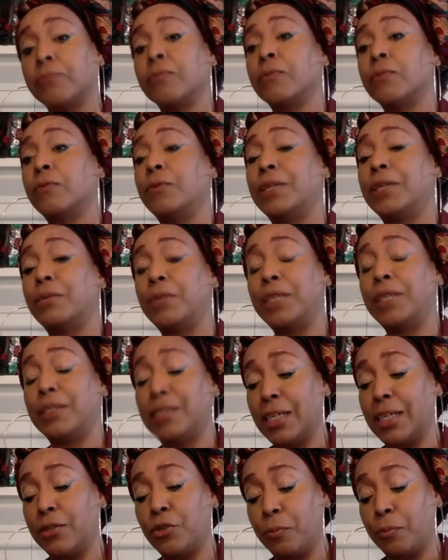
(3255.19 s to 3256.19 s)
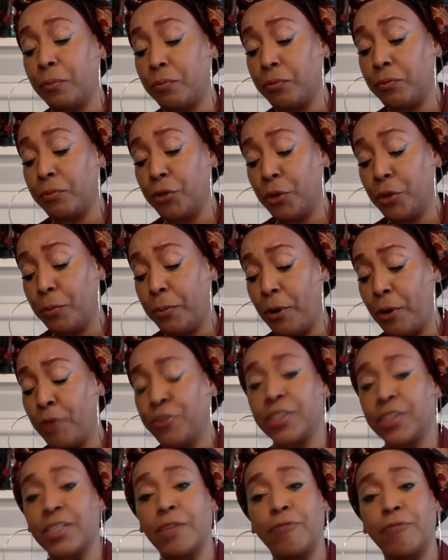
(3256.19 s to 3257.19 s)
We did their birth
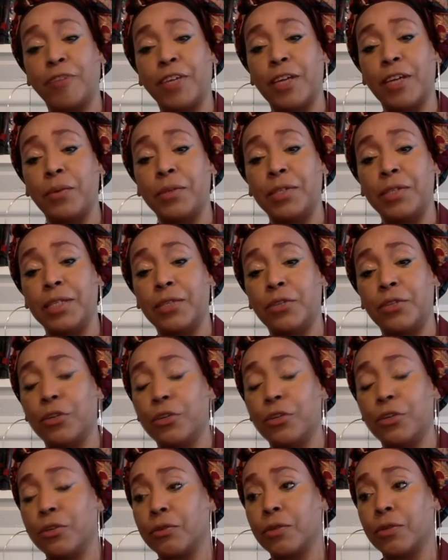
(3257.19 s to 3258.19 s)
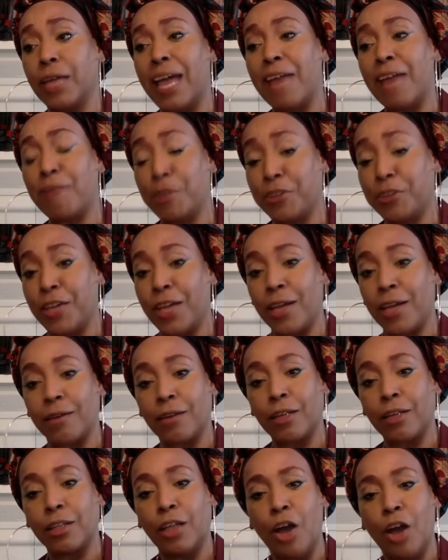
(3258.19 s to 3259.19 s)
certificate. We did their everything,
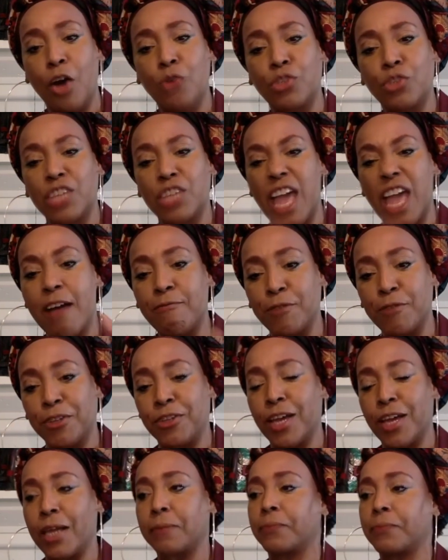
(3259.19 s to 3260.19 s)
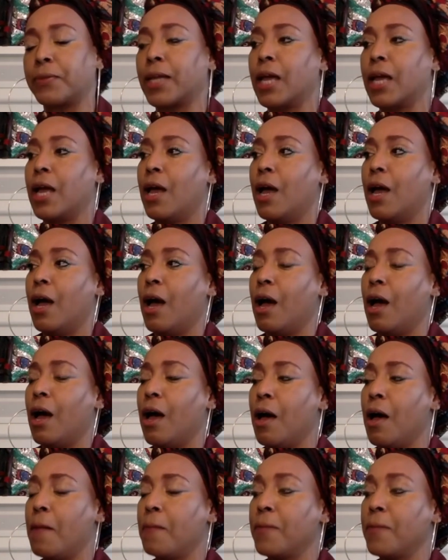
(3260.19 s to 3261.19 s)
clothes, everything.
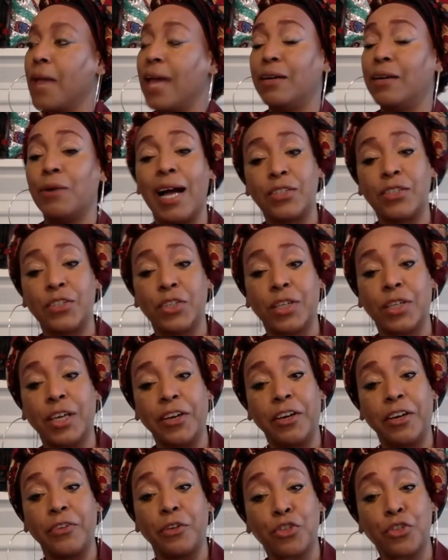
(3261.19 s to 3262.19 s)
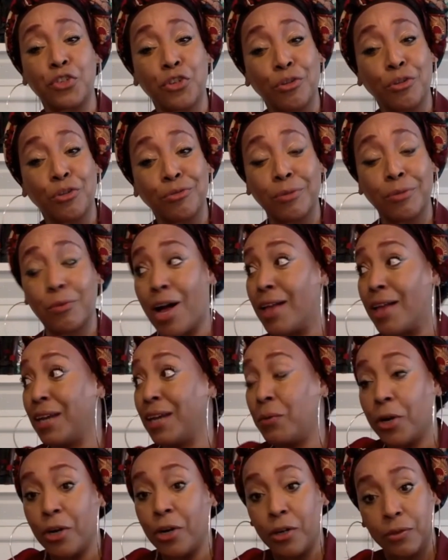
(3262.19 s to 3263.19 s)
And I took care of their children while they
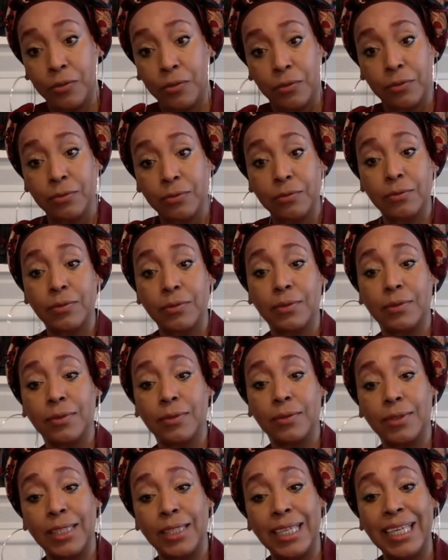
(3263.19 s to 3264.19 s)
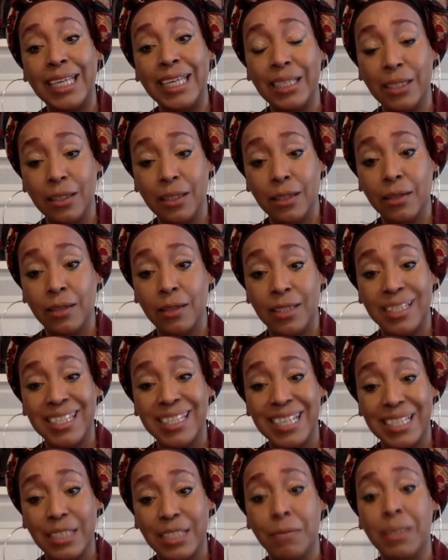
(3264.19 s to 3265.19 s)
were in the
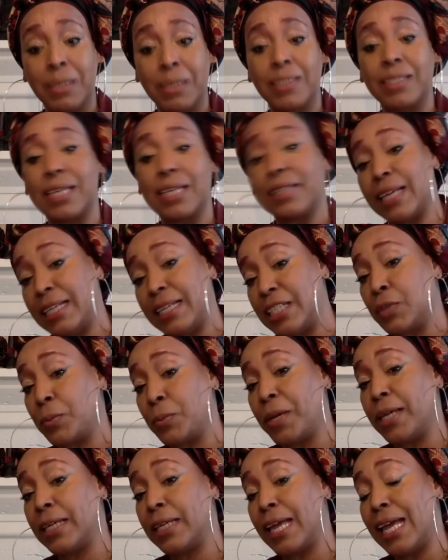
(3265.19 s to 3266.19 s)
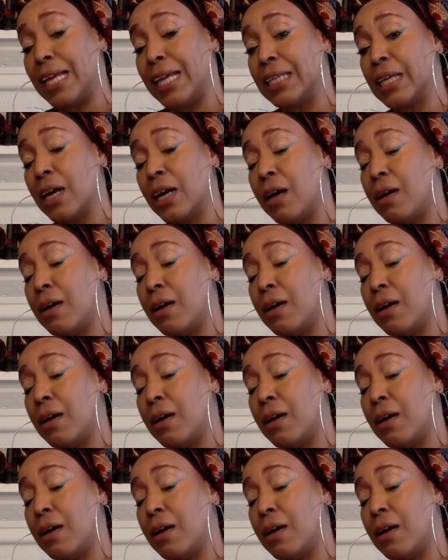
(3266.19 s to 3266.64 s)
6 months that they spent in